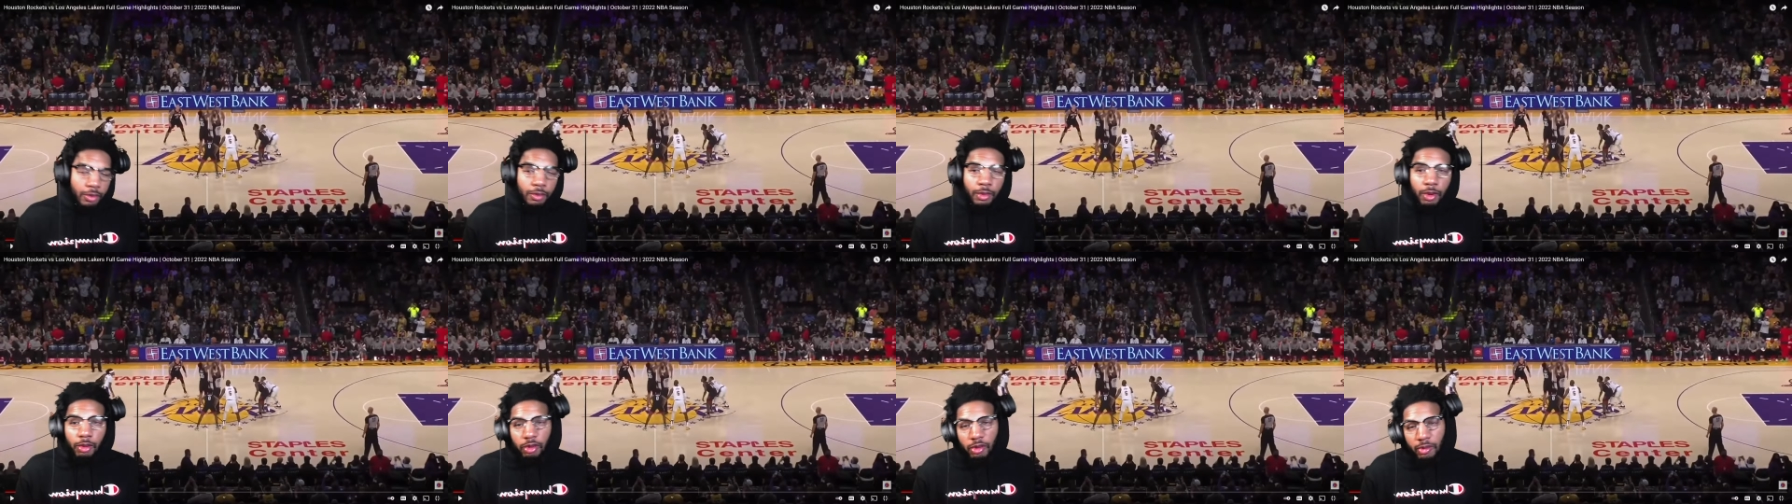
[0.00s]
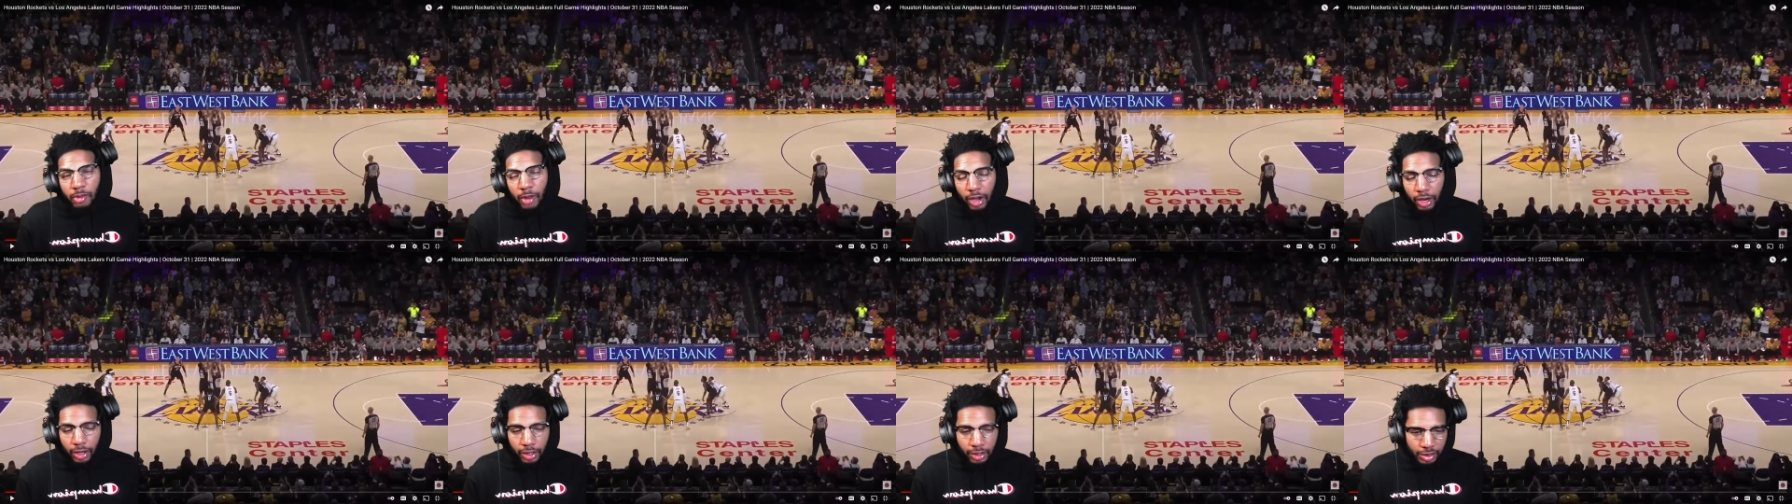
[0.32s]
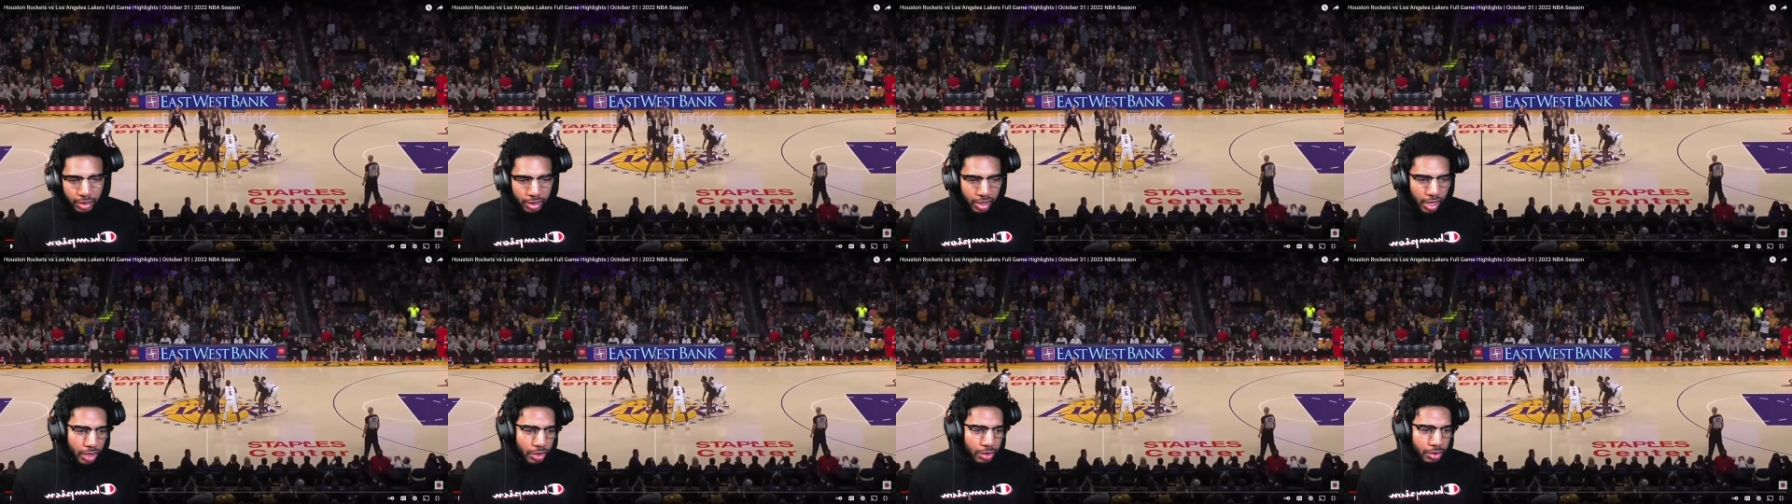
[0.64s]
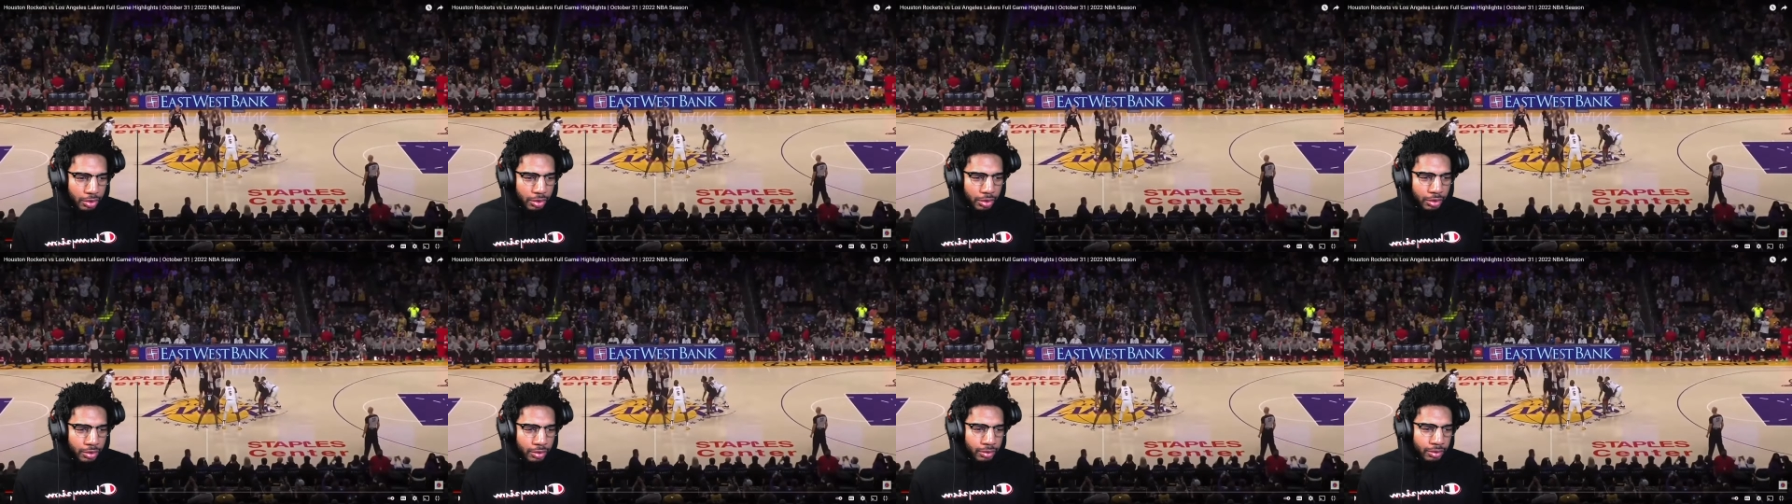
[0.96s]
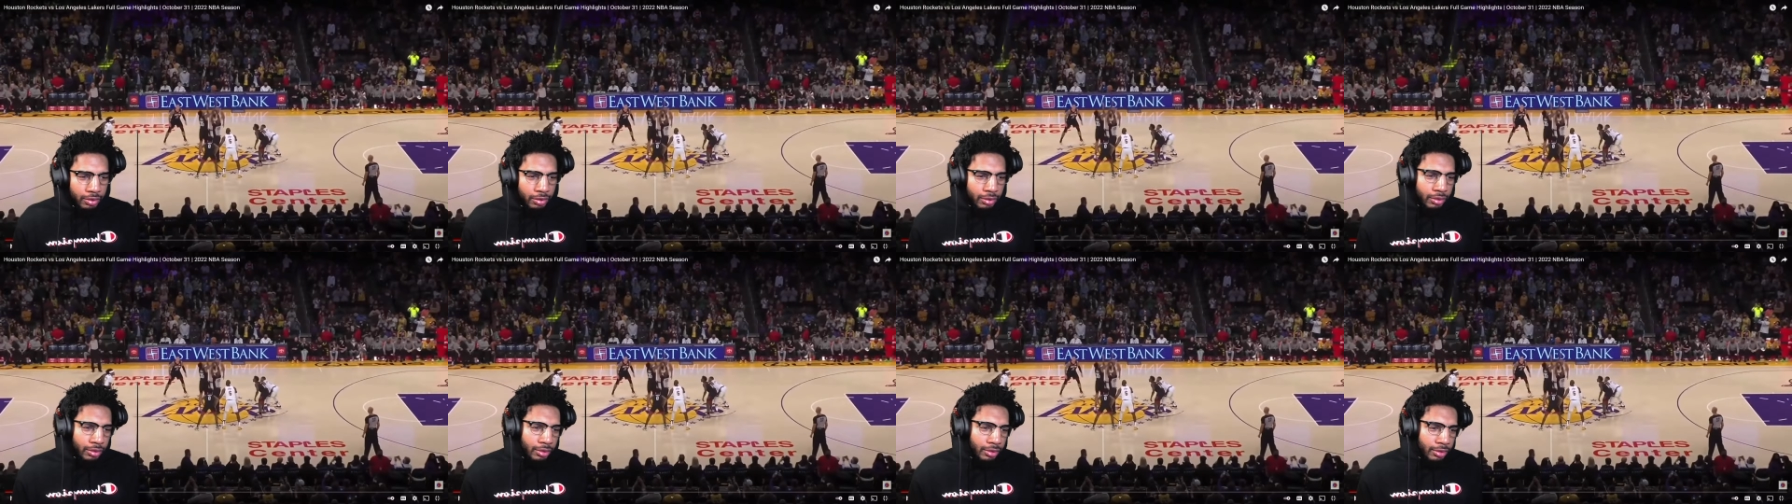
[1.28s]
But we back on schedule,
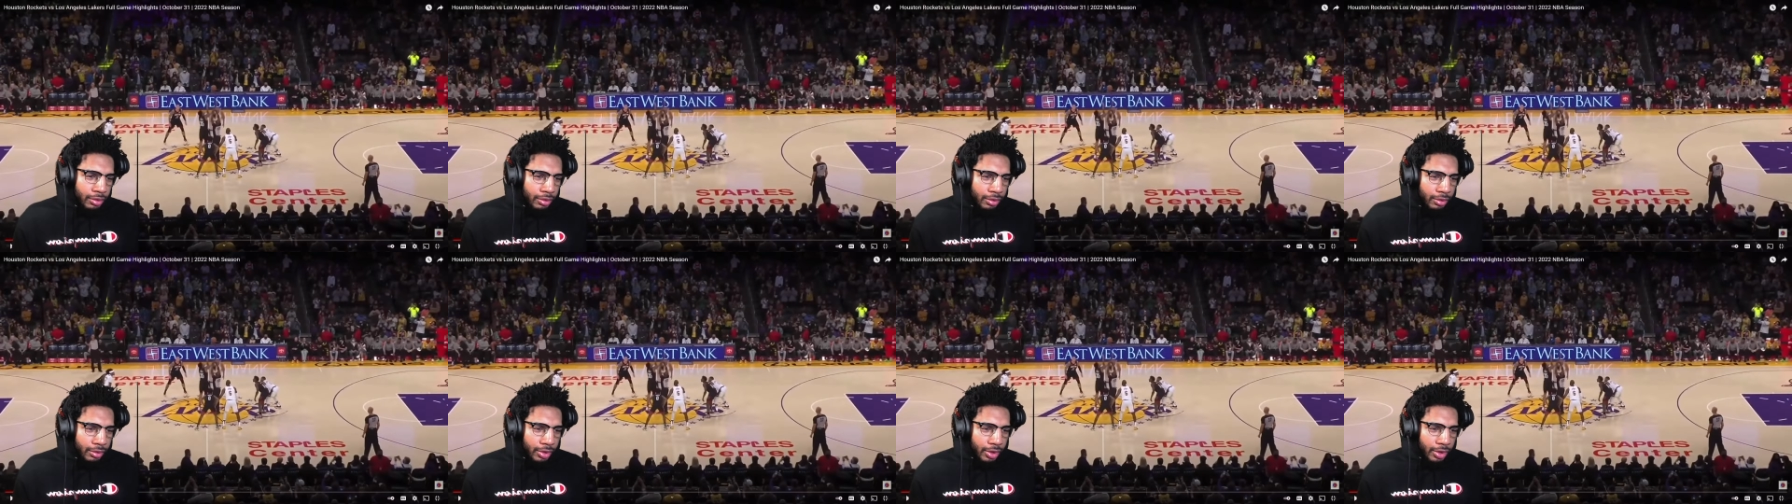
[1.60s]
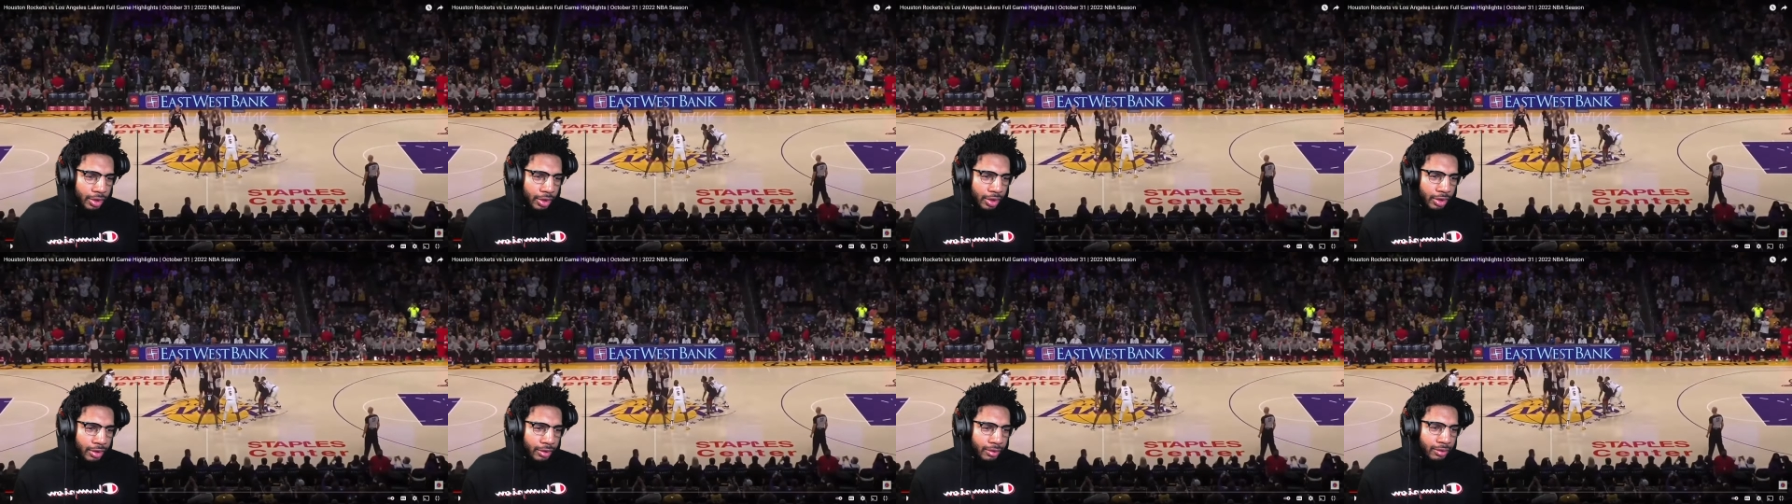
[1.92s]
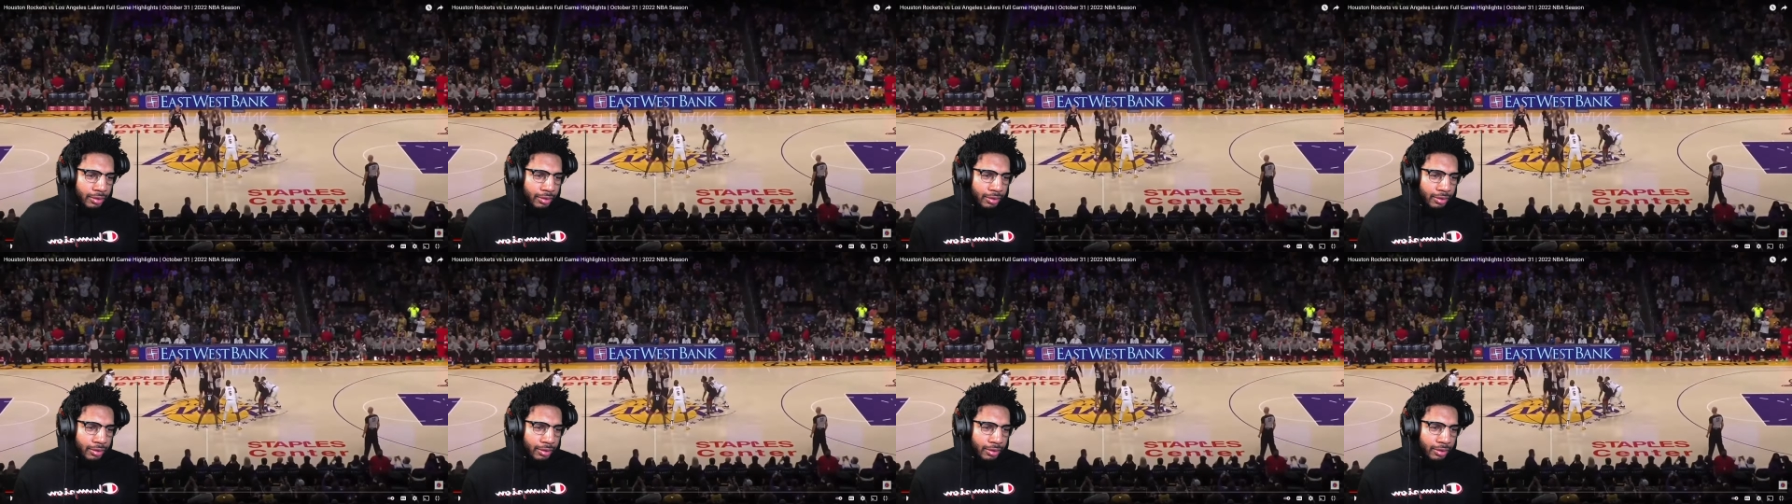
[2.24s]
you know.